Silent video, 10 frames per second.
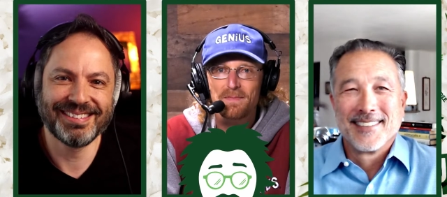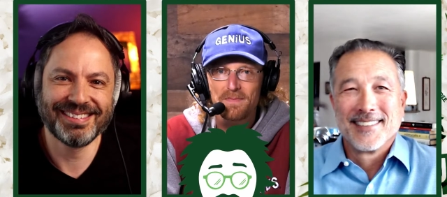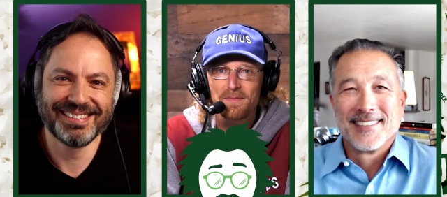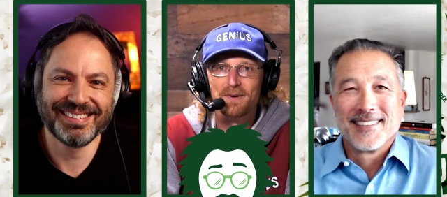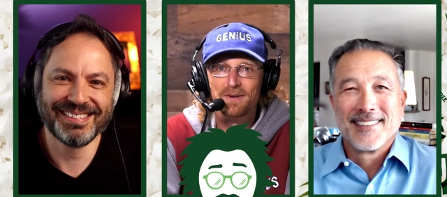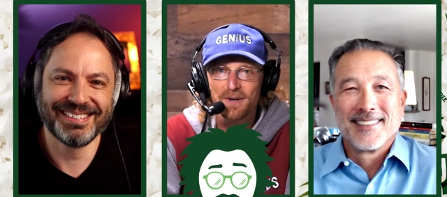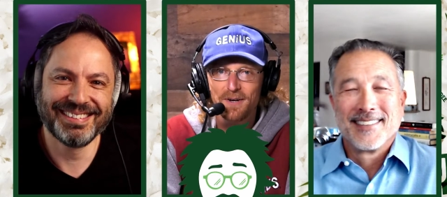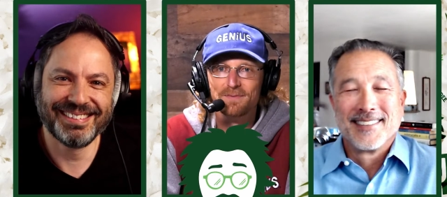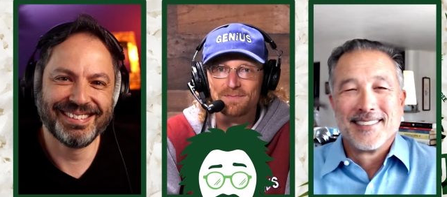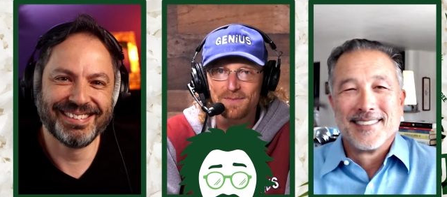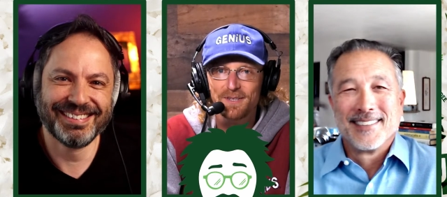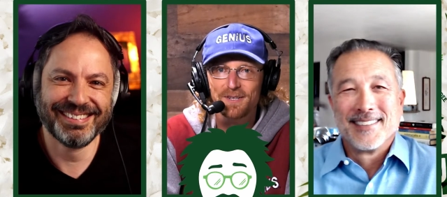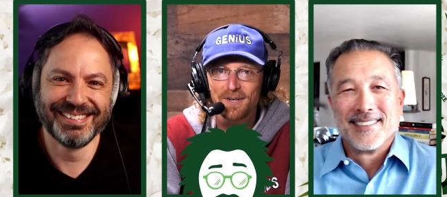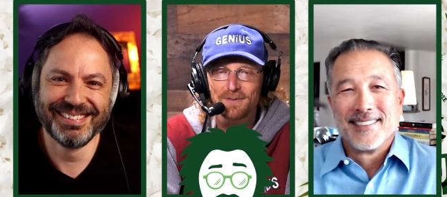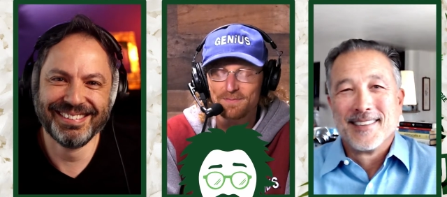Speaker 1: There you go. There you
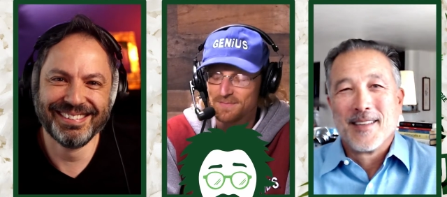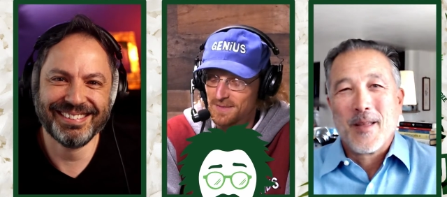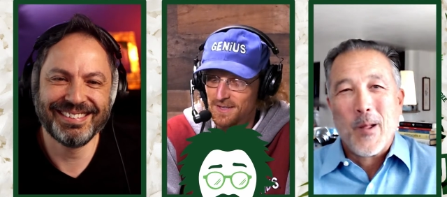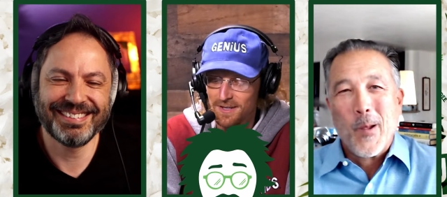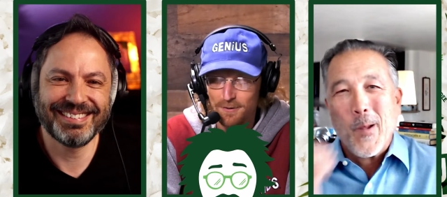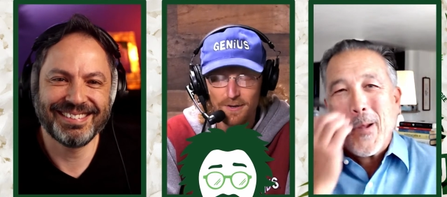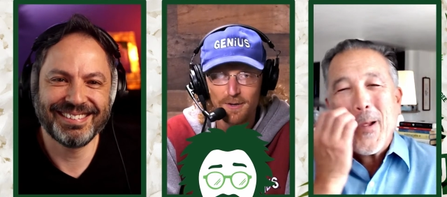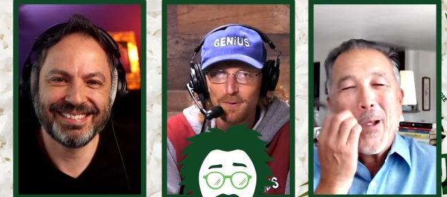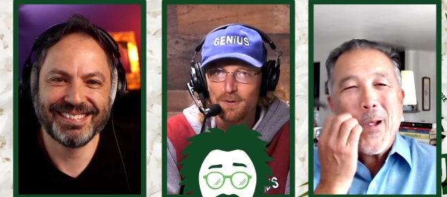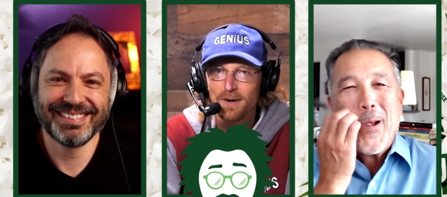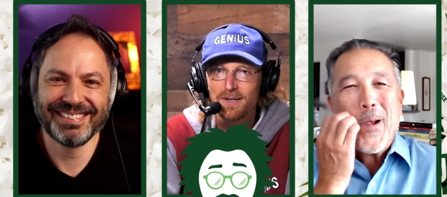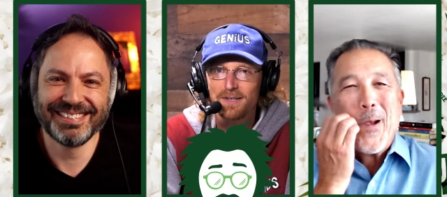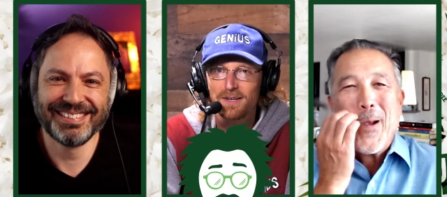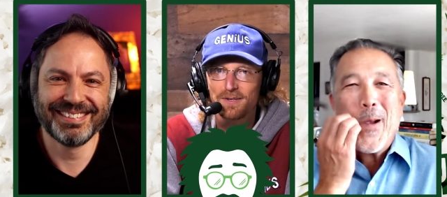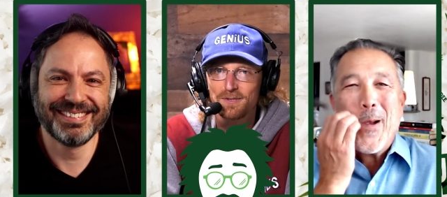go. Uh, credit where
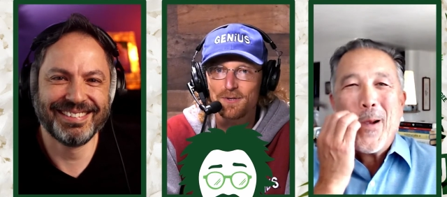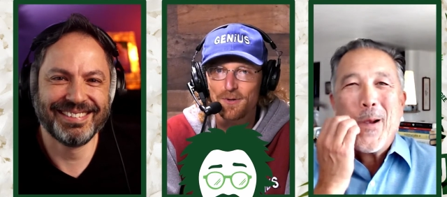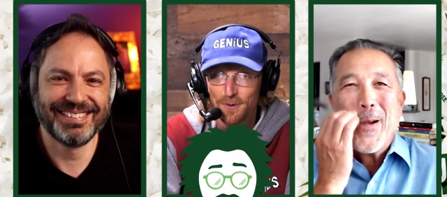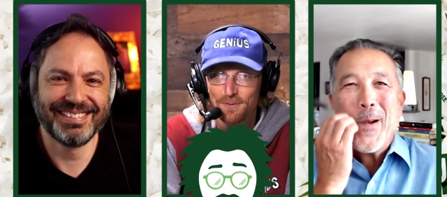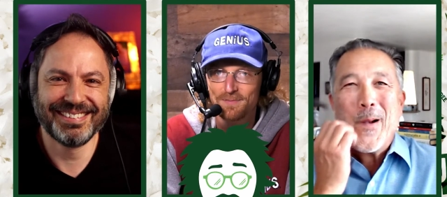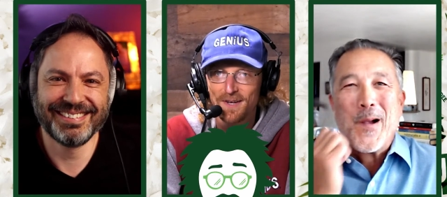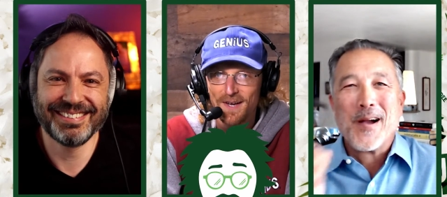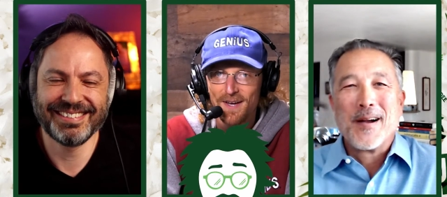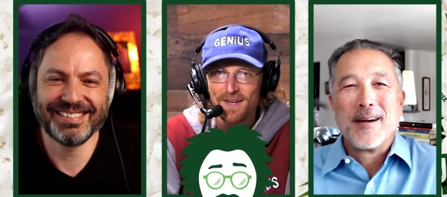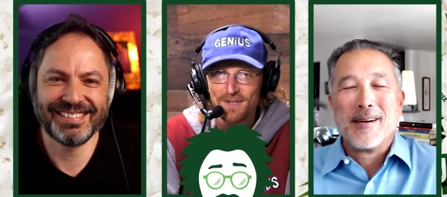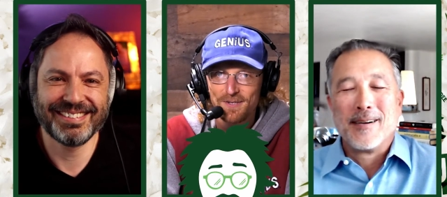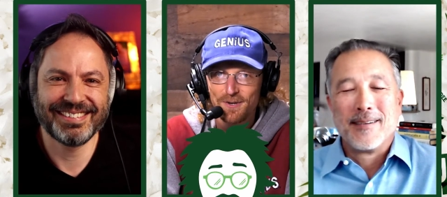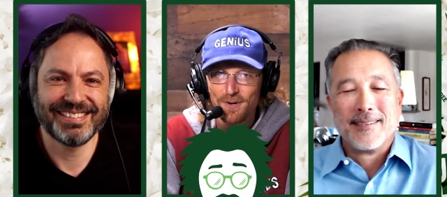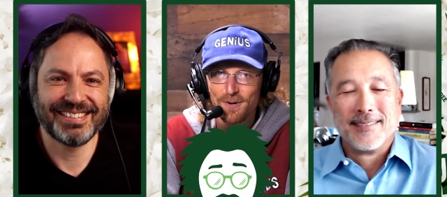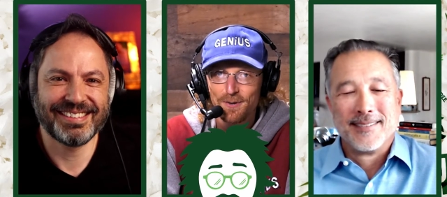credit is due.
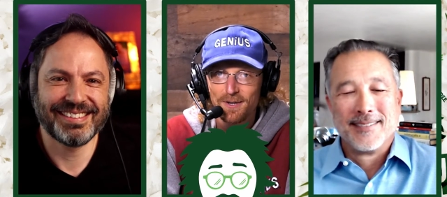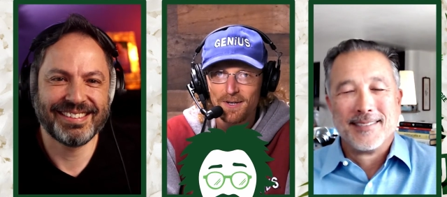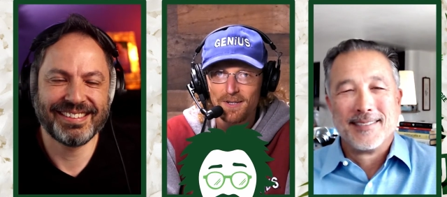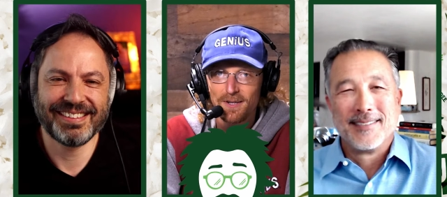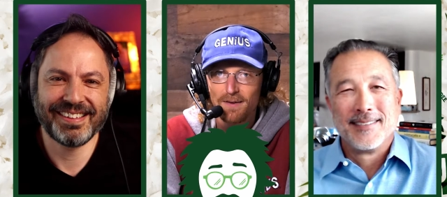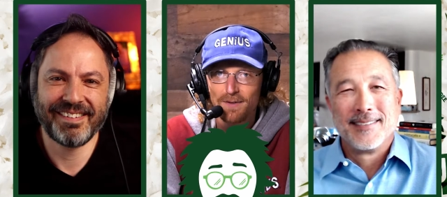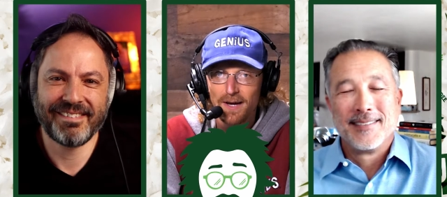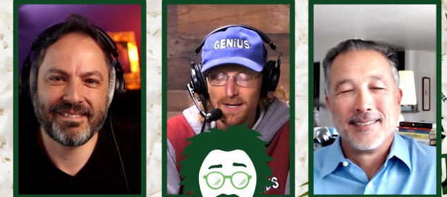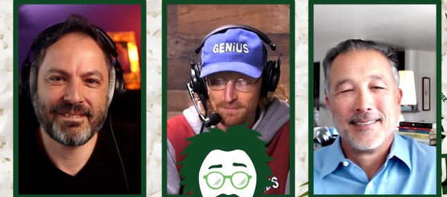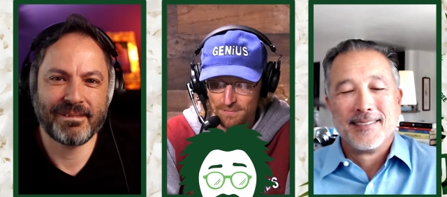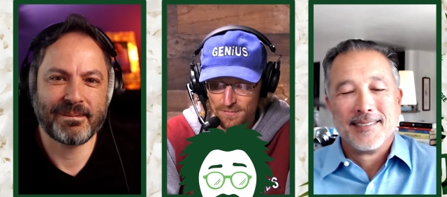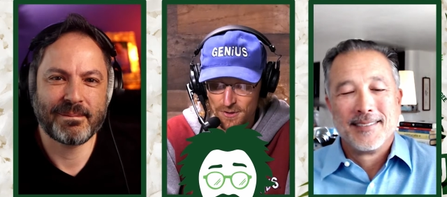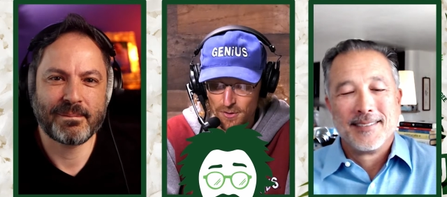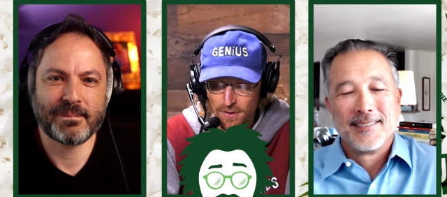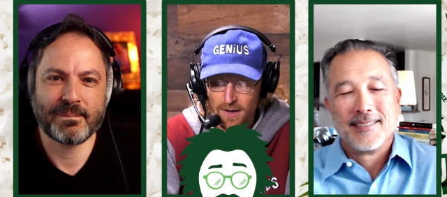So uh, love that.
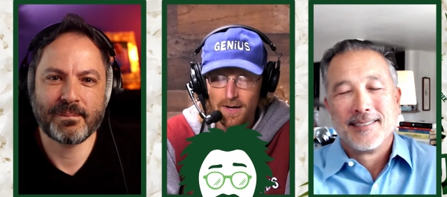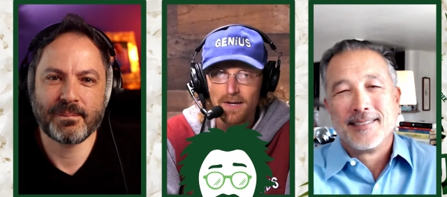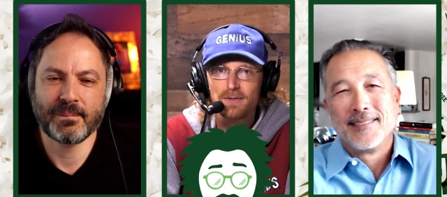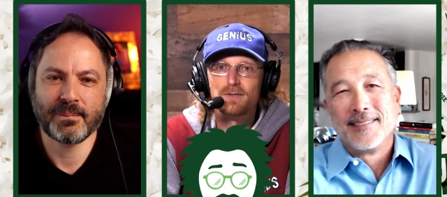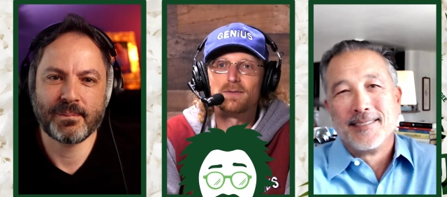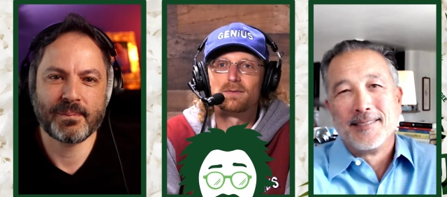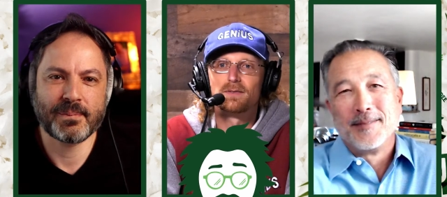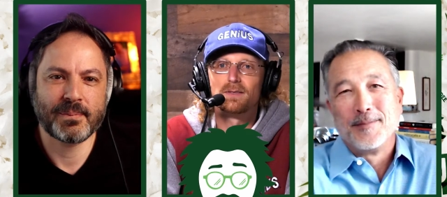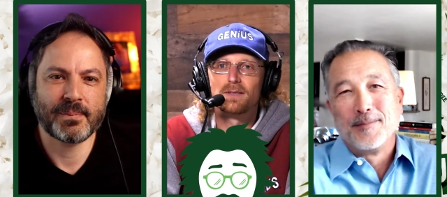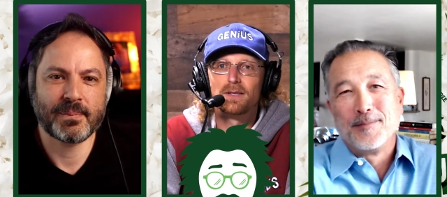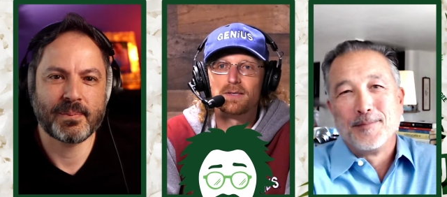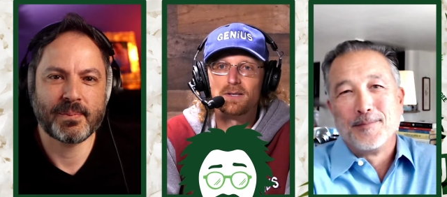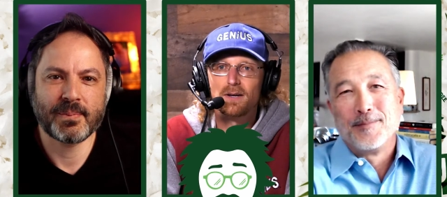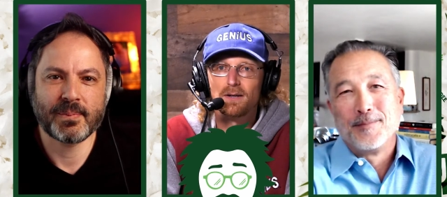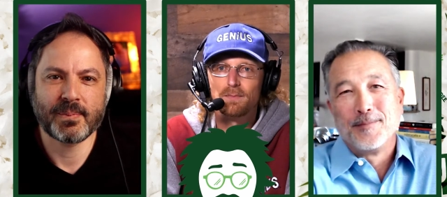So guys let's
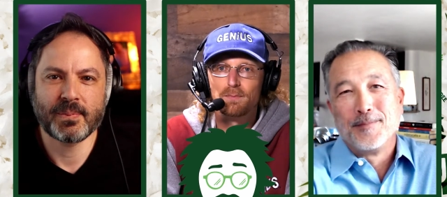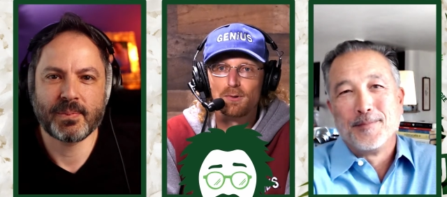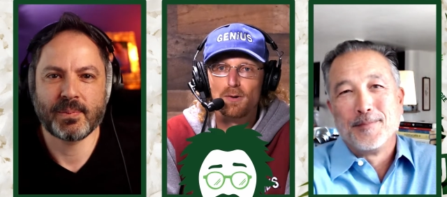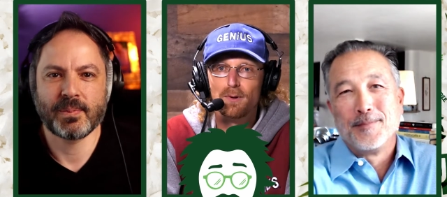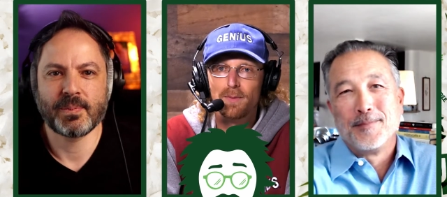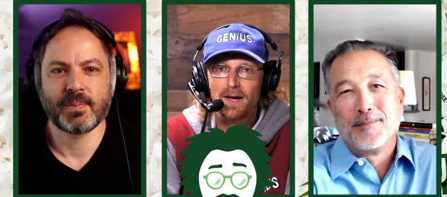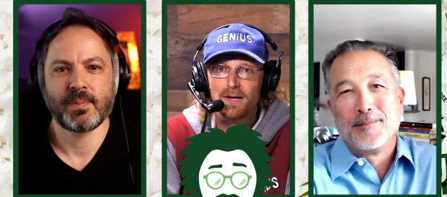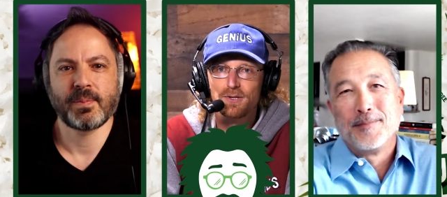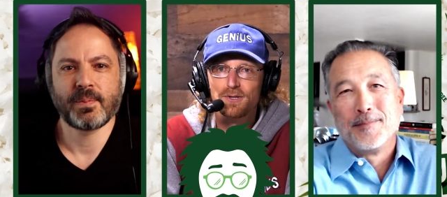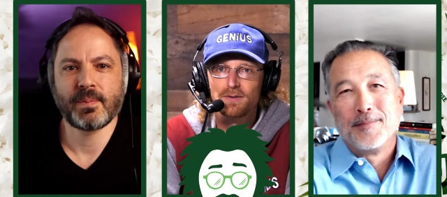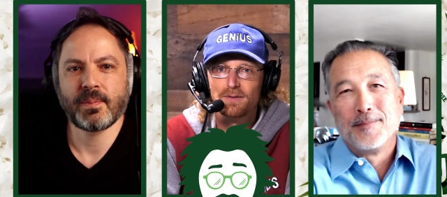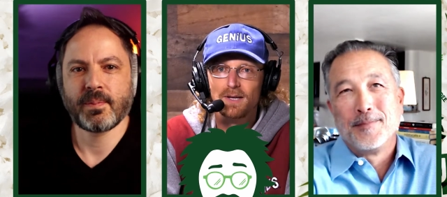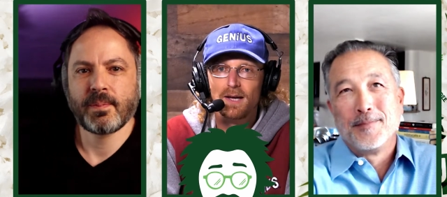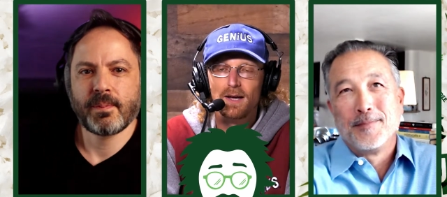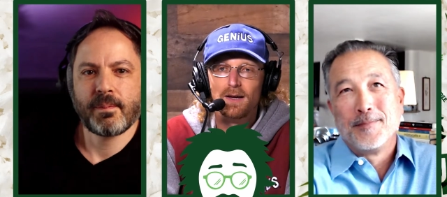talk promomash.
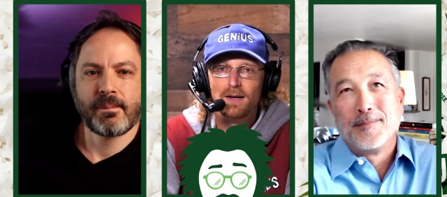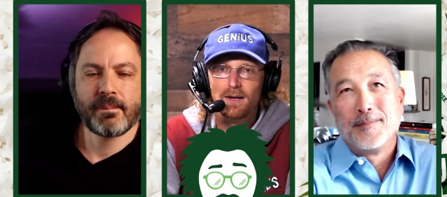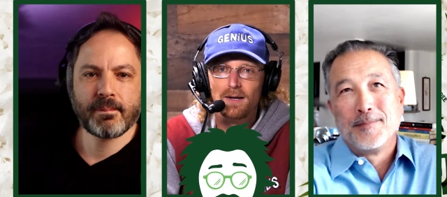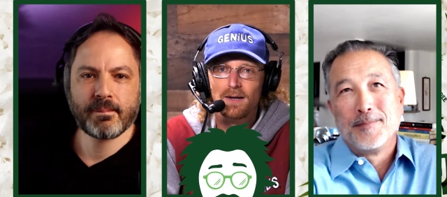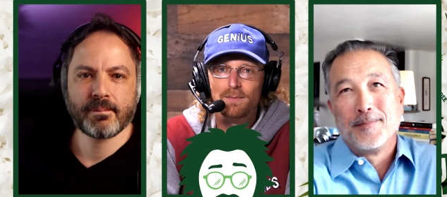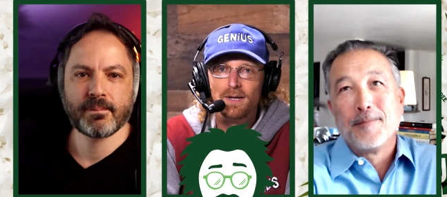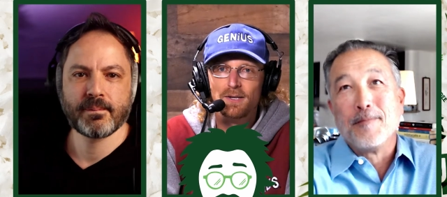Um, in the